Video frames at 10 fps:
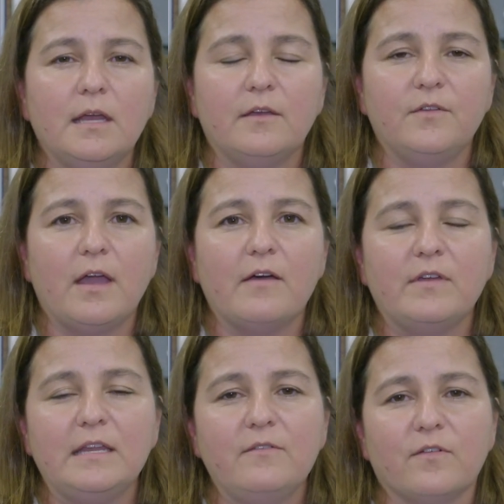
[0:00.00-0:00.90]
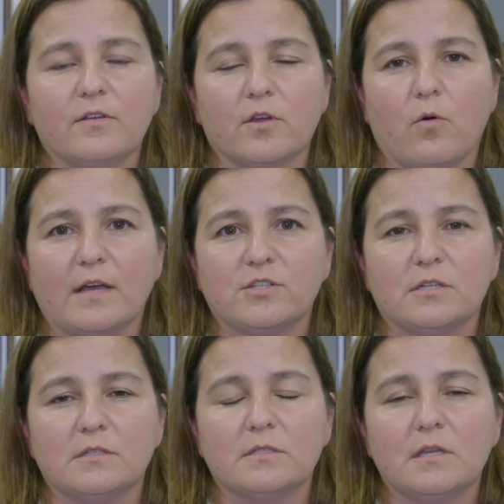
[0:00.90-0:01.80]
If you have any further
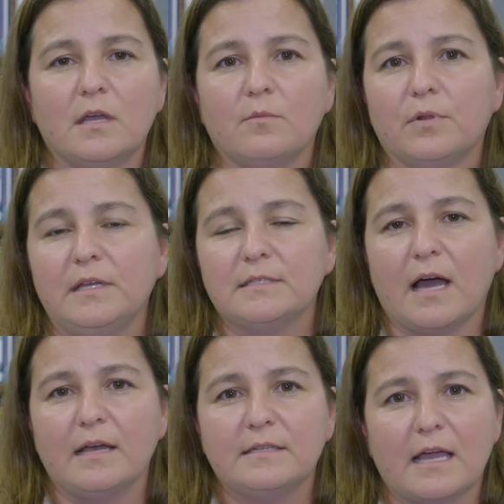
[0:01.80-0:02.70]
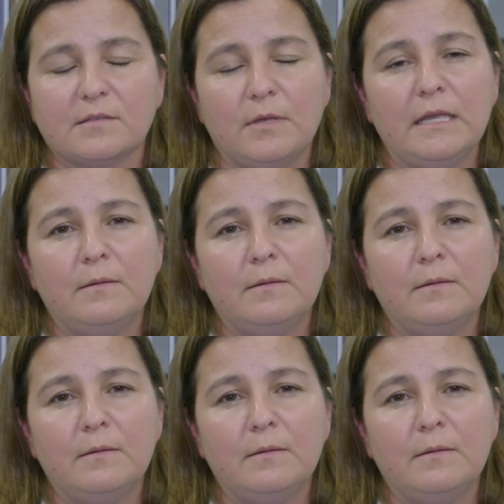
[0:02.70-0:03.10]
questions, please contact me.